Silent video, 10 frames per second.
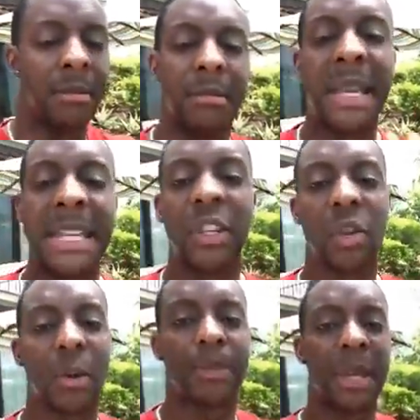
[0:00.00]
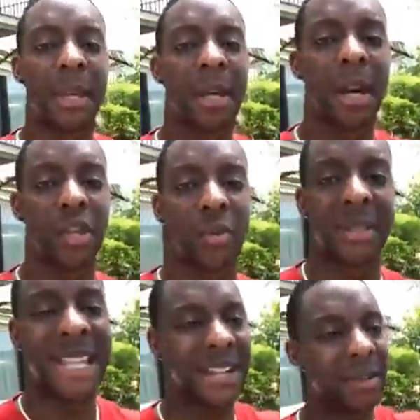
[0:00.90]
many European
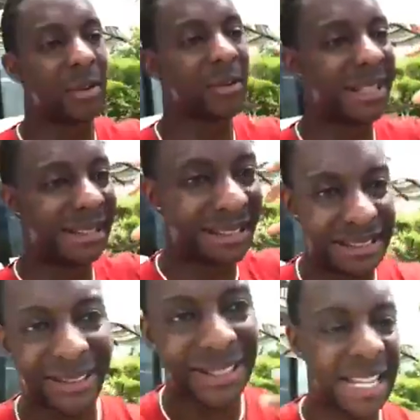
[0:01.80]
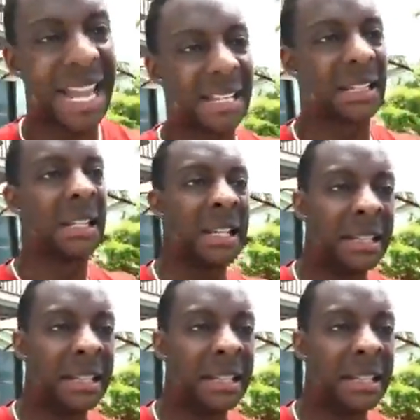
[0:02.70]
countries, they don't really understand it.